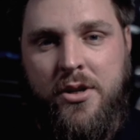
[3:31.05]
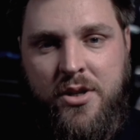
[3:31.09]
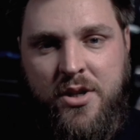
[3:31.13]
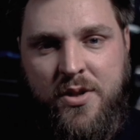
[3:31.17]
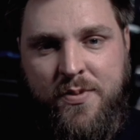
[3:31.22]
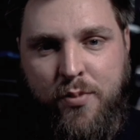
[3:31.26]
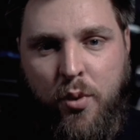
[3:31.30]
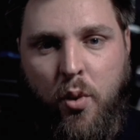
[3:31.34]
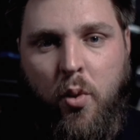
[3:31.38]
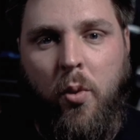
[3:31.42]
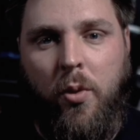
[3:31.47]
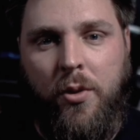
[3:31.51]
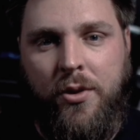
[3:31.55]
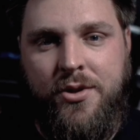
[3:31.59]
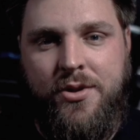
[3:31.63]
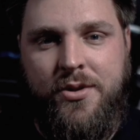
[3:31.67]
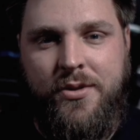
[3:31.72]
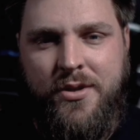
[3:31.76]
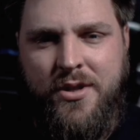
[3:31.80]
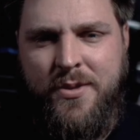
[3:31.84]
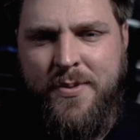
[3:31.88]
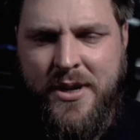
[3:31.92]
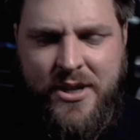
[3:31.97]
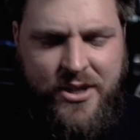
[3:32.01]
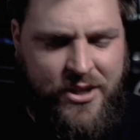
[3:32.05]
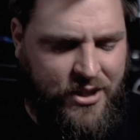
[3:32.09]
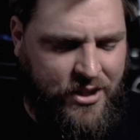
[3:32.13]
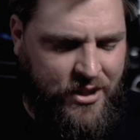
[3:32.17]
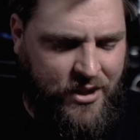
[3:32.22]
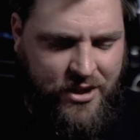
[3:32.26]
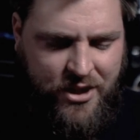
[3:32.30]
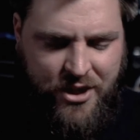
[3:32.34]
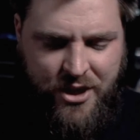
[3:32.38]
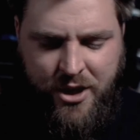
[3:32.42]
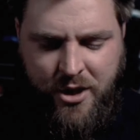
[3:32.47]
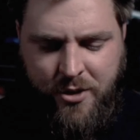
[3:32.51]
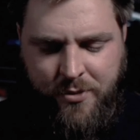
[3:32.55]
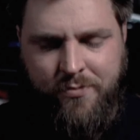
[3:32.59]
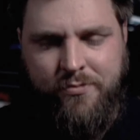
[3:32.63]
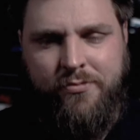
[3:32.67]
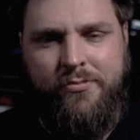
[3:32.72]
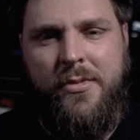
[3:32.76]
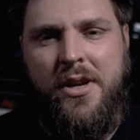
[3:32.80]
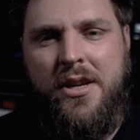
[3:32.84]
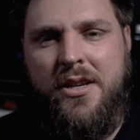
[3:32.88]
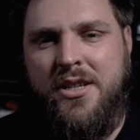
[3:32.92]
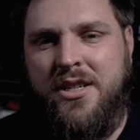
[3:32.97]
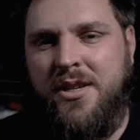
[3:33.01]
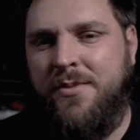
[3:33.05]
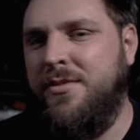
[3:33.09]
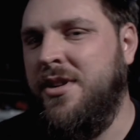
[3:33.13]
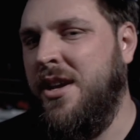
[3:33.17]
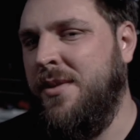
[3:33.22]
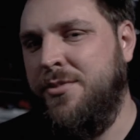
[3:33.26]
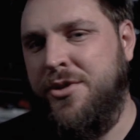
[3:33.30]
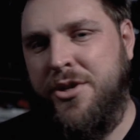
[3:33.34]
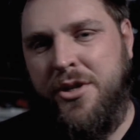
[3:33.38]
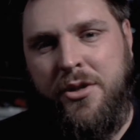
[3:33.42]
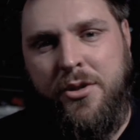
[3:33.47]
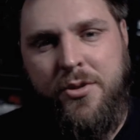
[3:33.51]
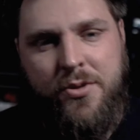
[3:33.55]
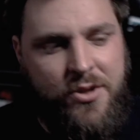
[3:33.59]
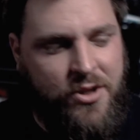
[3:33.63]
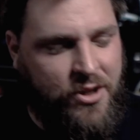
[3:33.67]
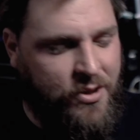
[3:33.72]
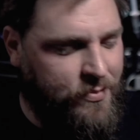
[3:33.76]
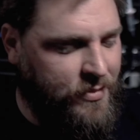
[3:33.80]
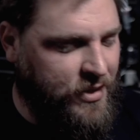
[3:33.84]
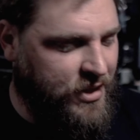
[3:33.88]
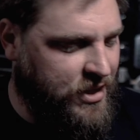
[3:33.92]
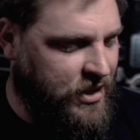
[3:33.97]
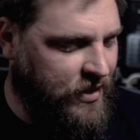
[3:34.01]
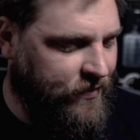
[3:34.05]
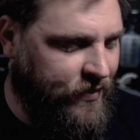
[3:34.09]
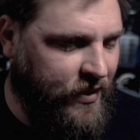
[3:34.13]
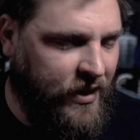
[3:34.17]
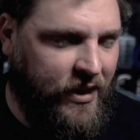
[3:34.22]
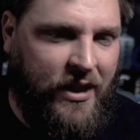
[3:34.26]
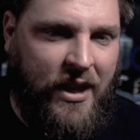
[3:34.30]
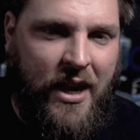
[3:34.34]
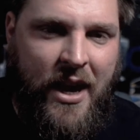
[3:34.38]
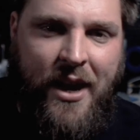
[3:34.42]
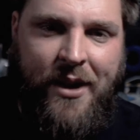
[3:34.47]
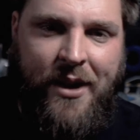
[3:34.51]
spools, especially since, you know, sometimes you lose them and stuff like